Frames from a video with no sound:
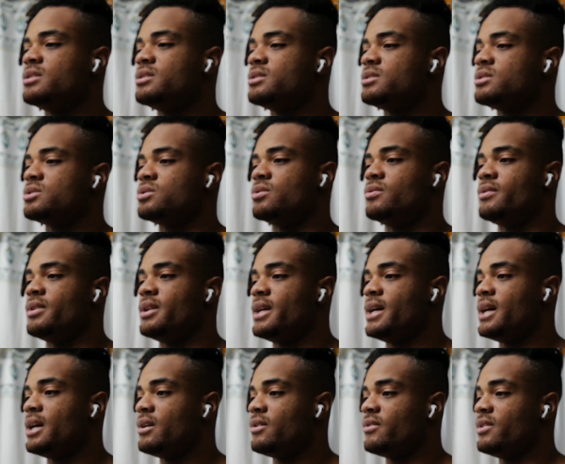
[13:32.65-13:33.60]
So
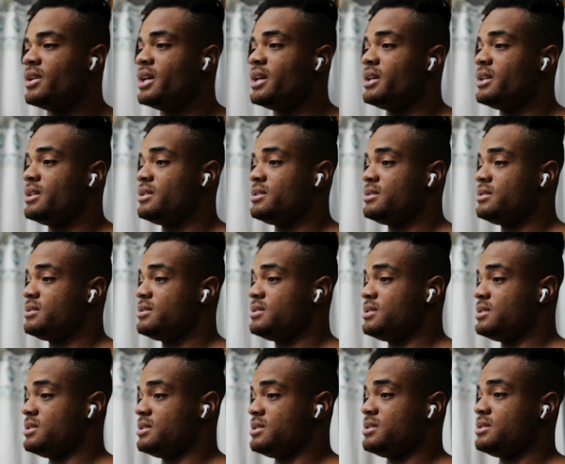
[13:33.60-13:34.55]
now that
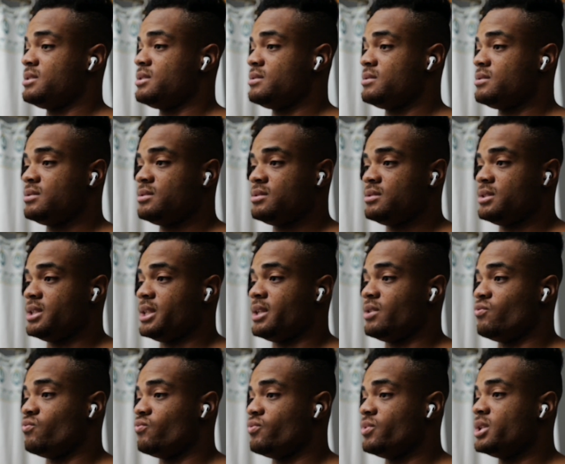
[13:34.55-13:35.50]
it's
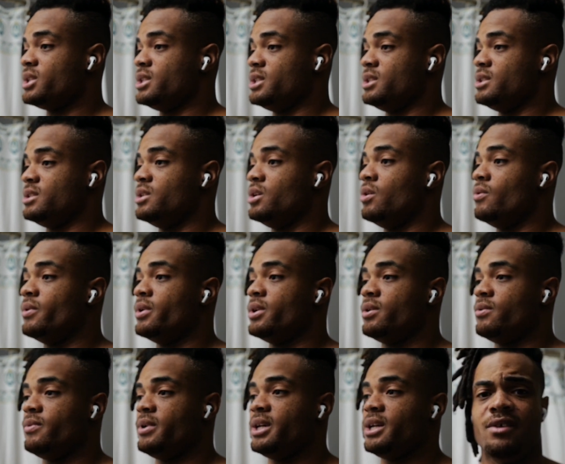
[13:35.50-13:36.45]
like really going
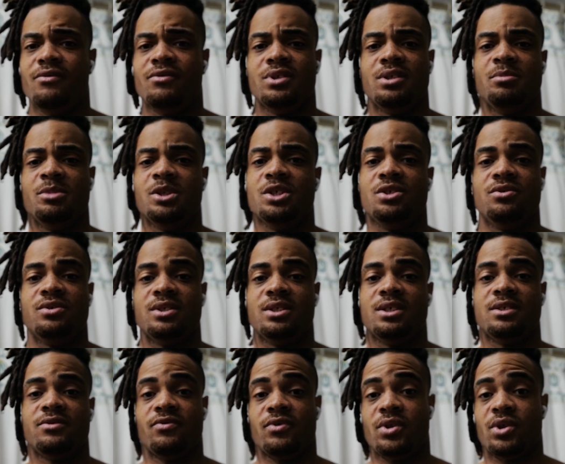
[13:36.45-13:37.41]
away, only been using
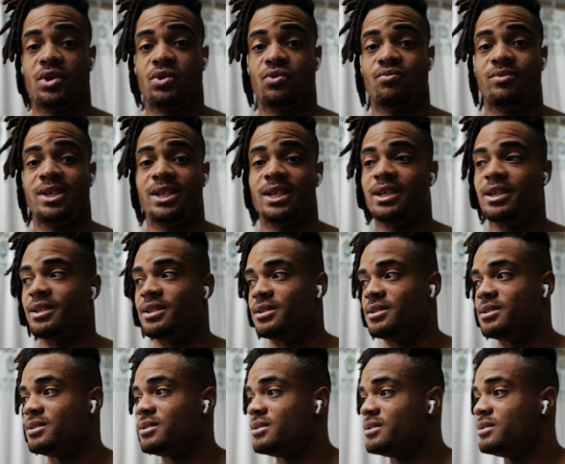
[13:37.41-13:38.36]
this for 3
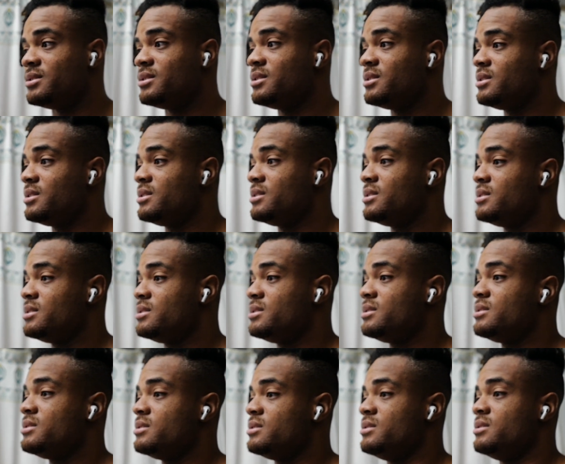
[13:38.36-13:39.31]
days,
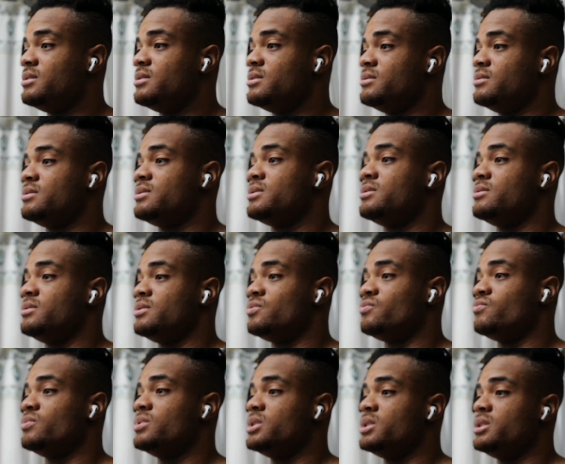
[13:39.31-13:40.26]
you know, so it's
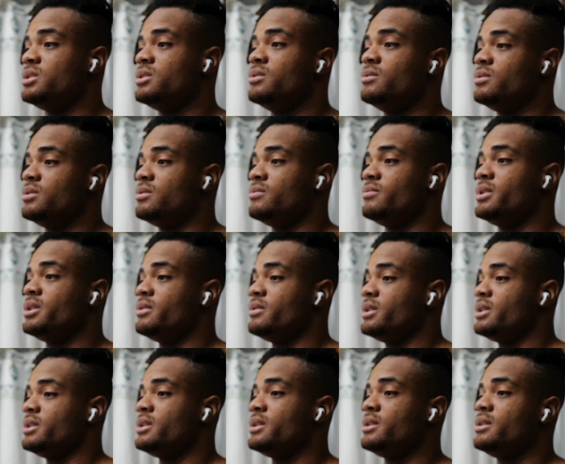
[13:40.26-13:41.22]
really going away
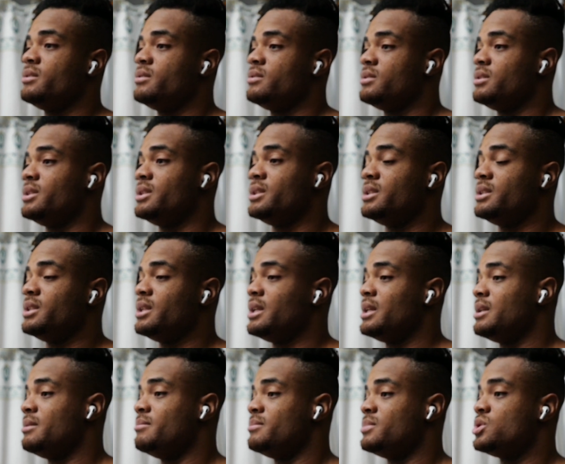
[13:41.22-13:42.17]
right now, and
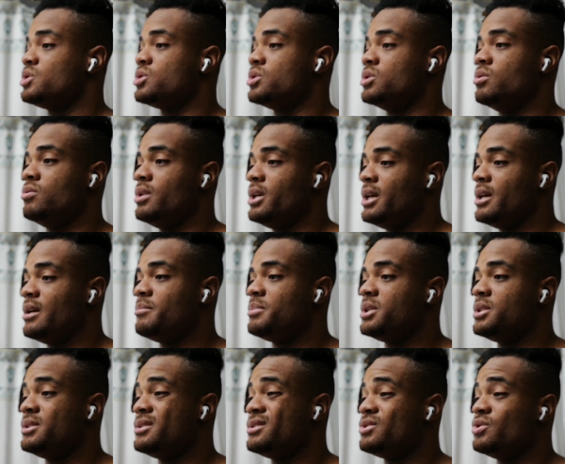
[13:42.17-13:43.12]
I'm so
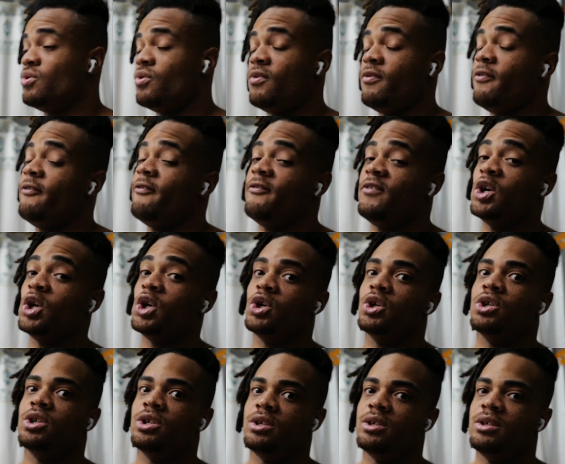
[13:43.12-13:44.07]
happy so
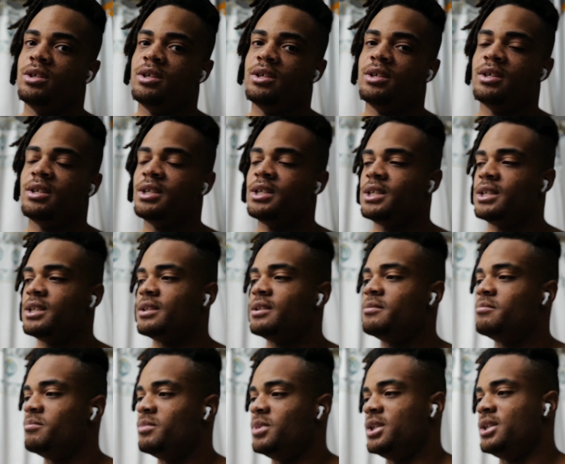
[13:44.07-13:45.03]
far.
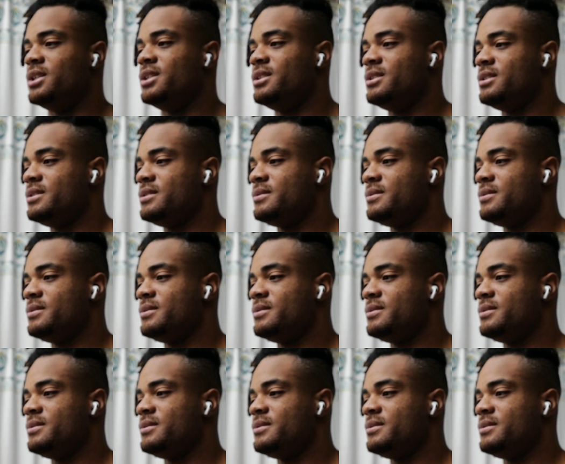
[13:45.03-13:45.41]
But